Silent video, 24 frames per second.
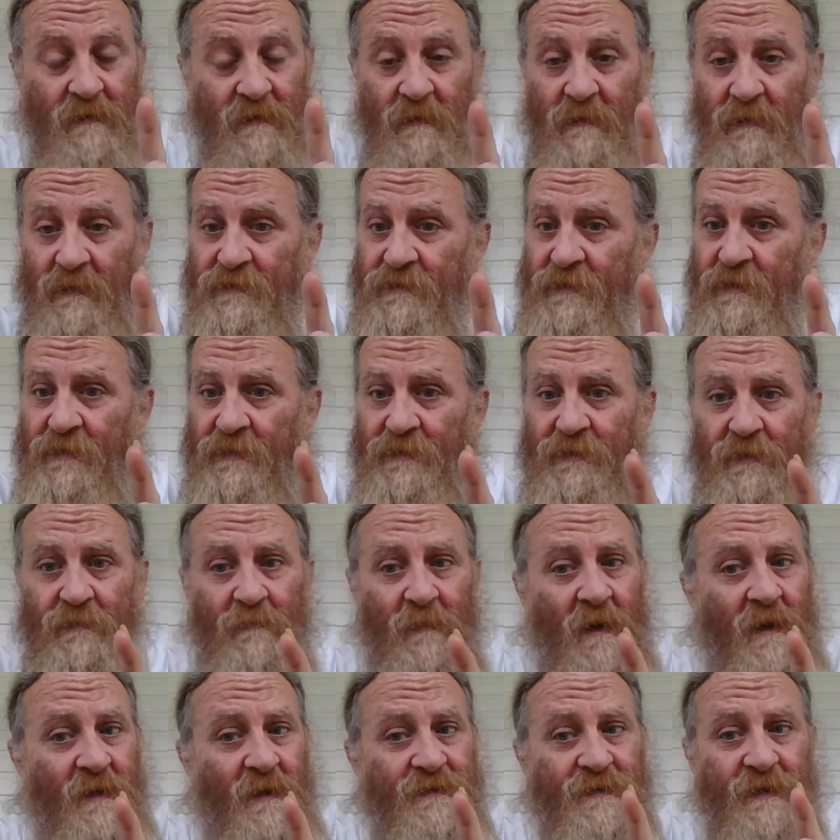It's just as
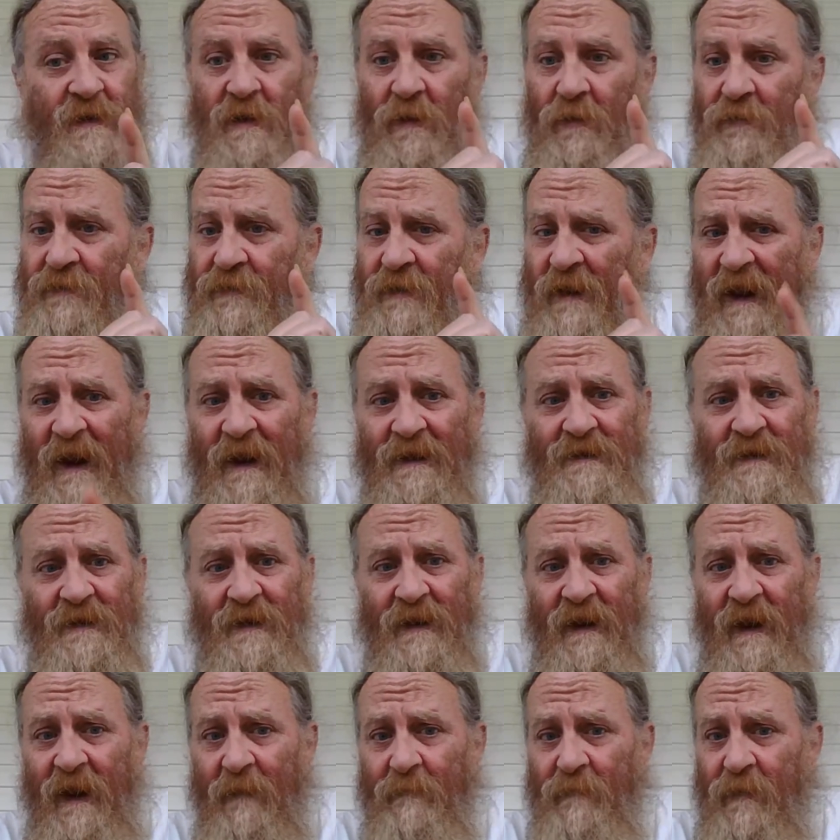much, it goes hand in
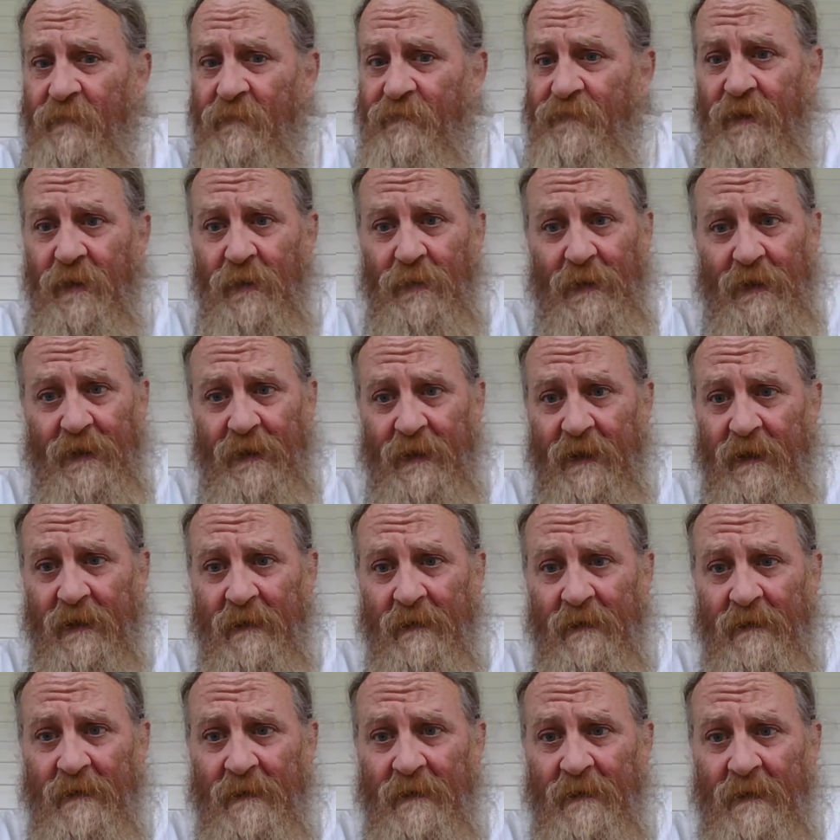hand with unity.
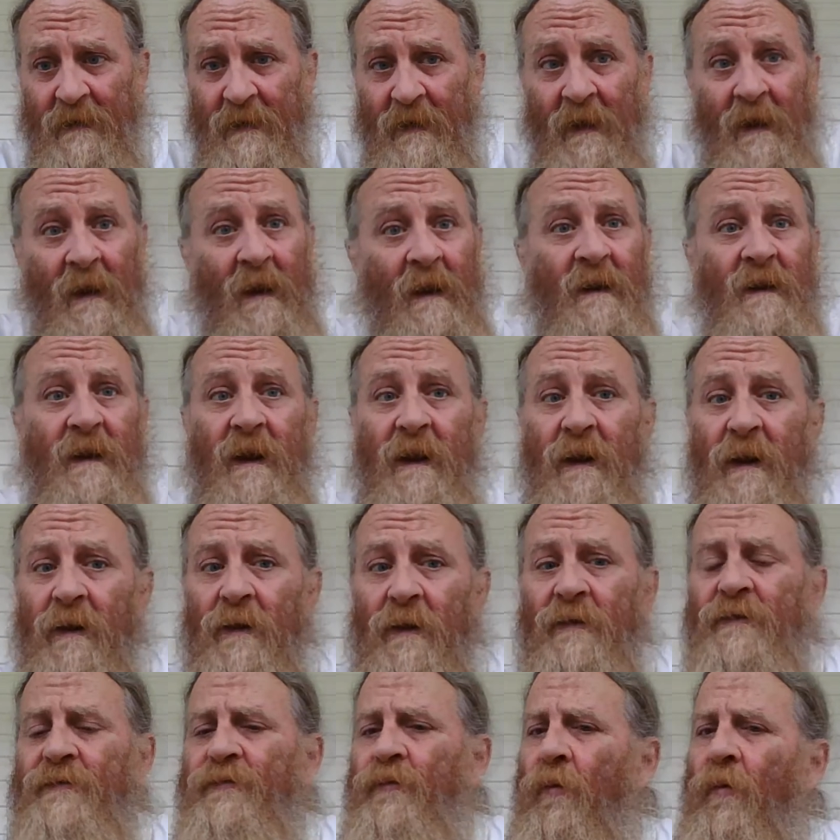
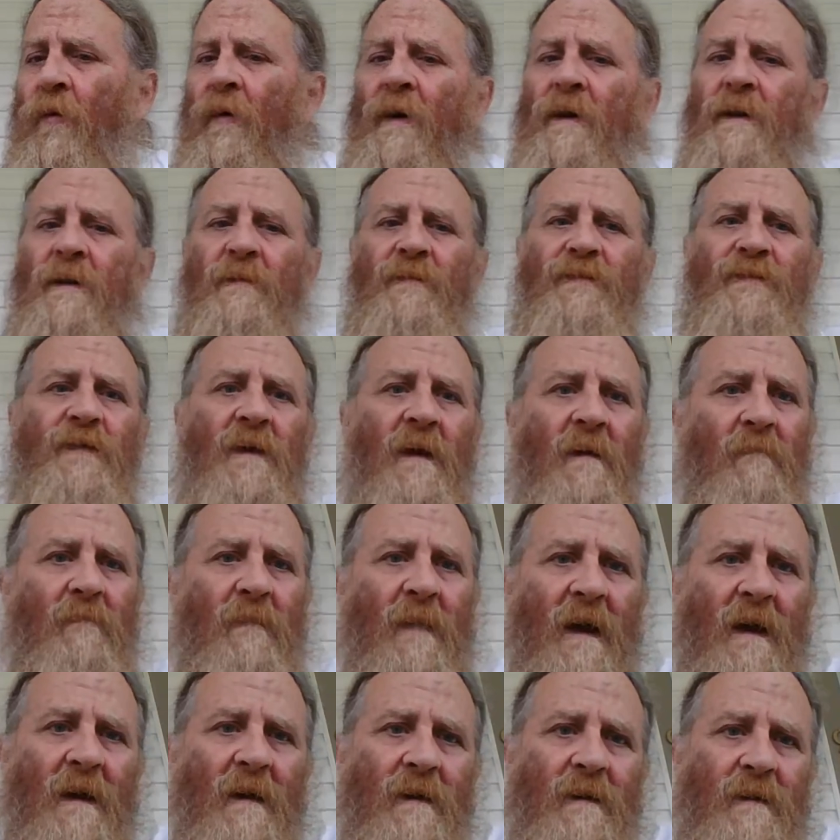Here's one of
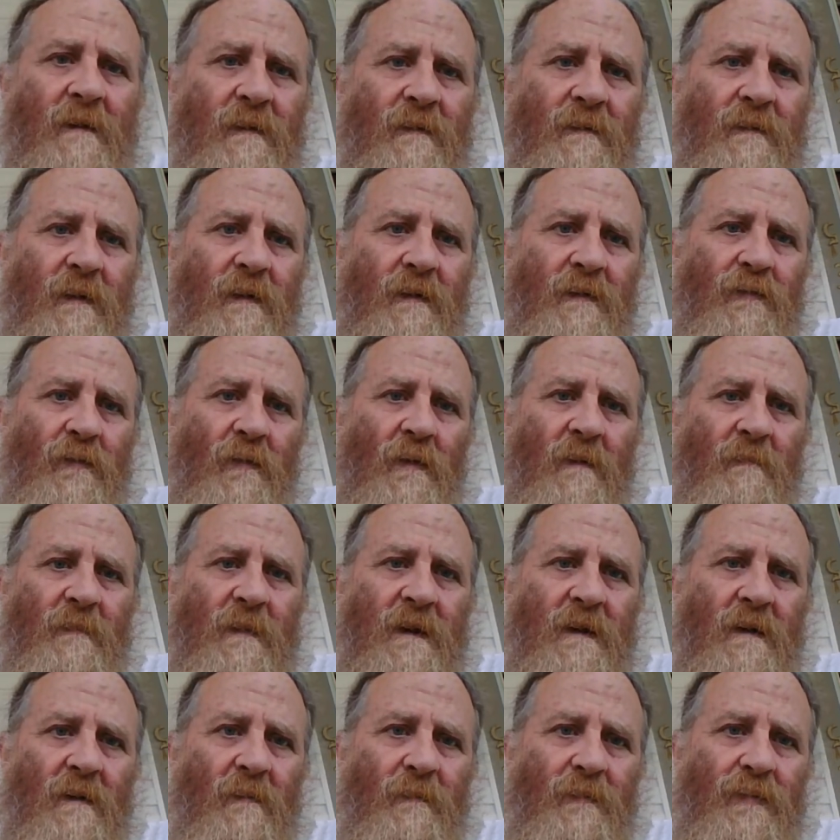somebody, here, here's one
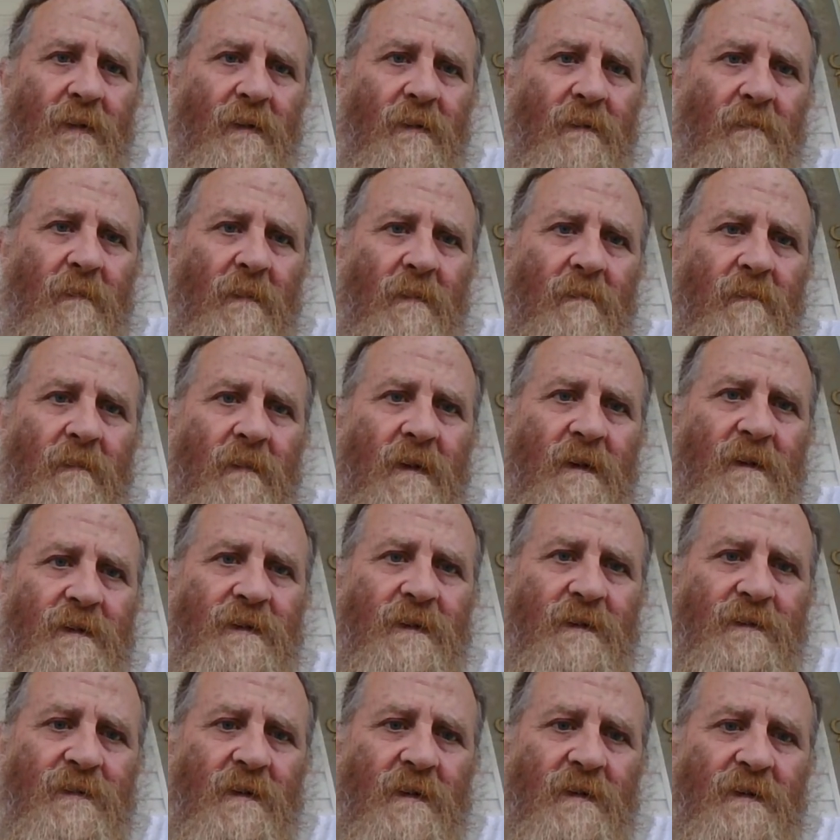to go up here and get
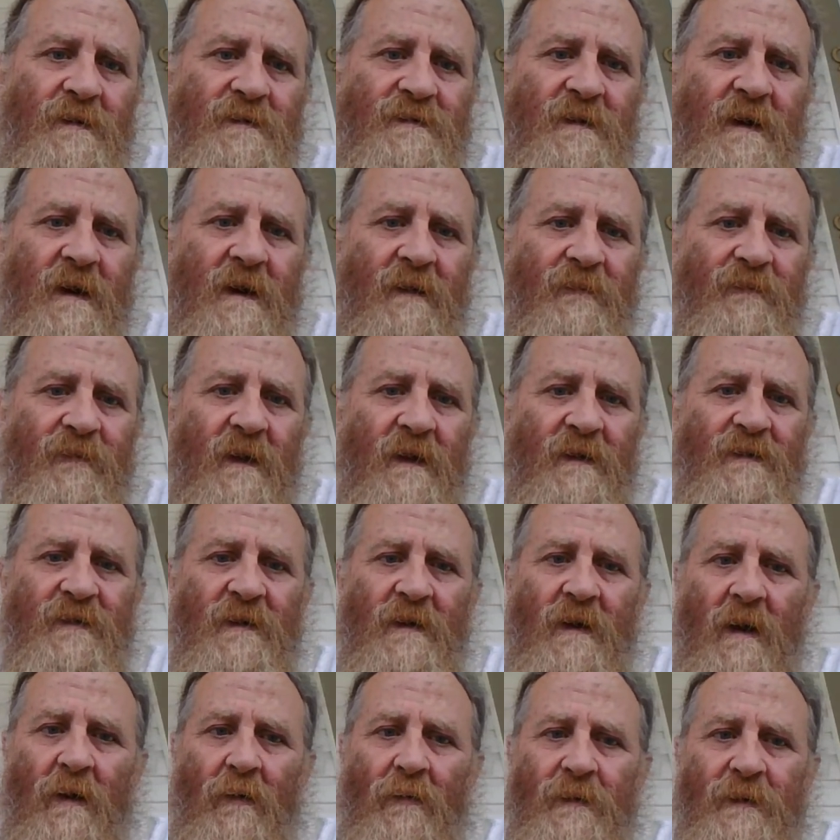this other Second
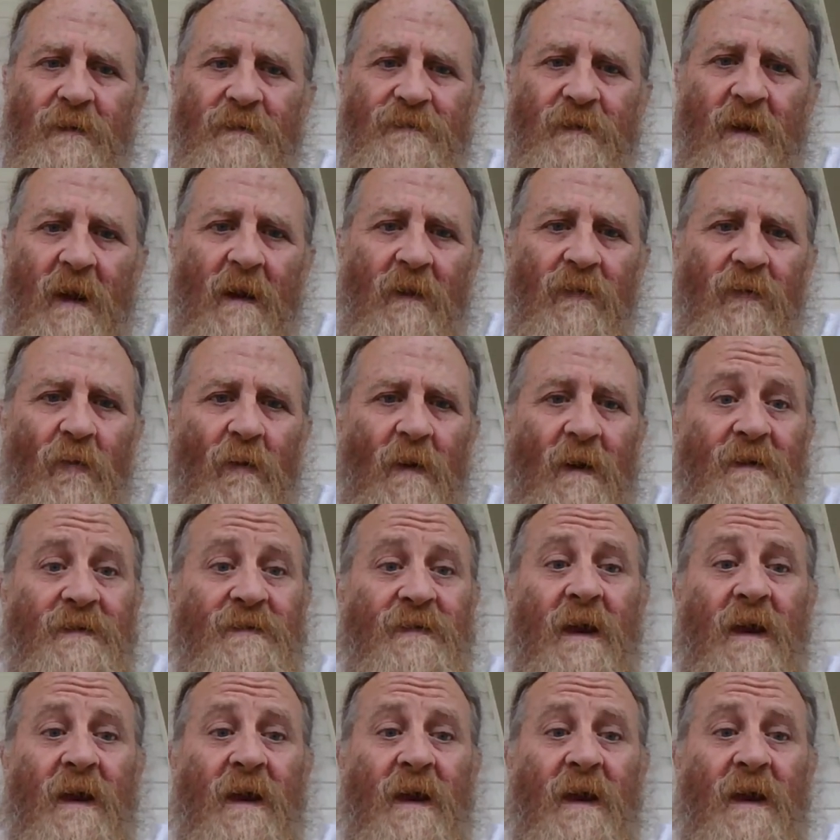Thessalonians out of the way.